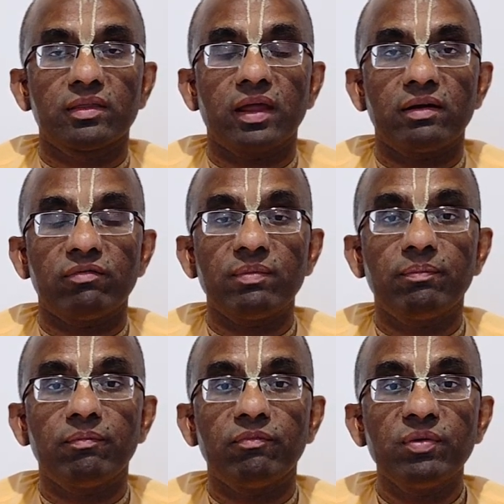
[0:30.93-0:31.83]
that we,
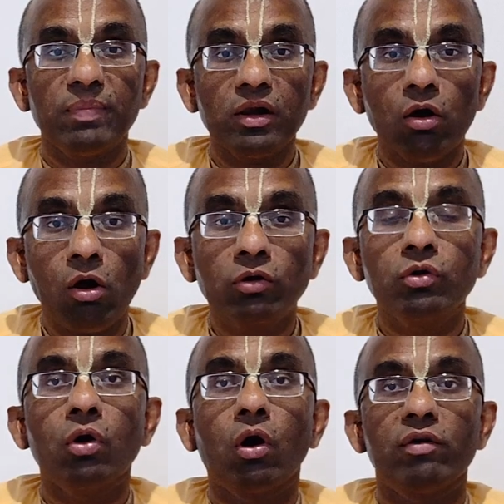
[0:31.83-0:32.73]
we belong
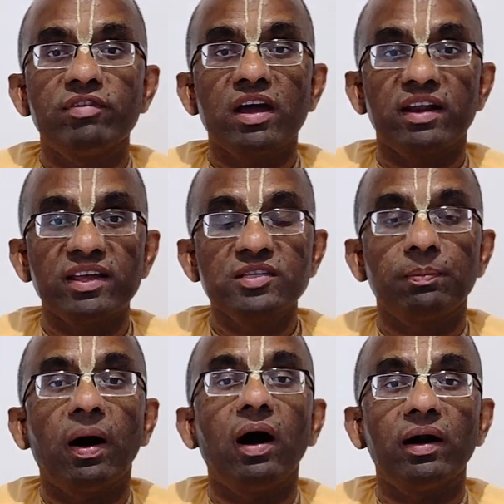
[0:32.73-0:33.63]
to God, we are His
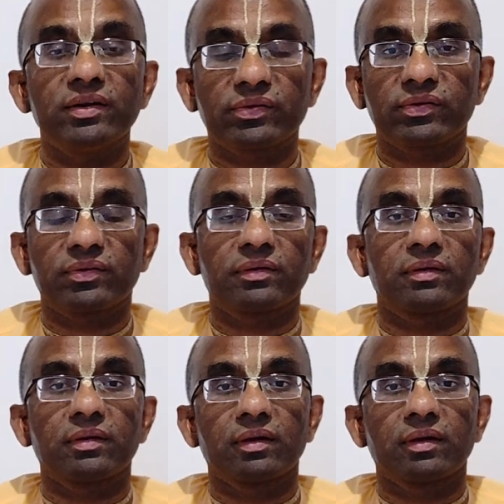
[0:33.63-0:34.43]
parts.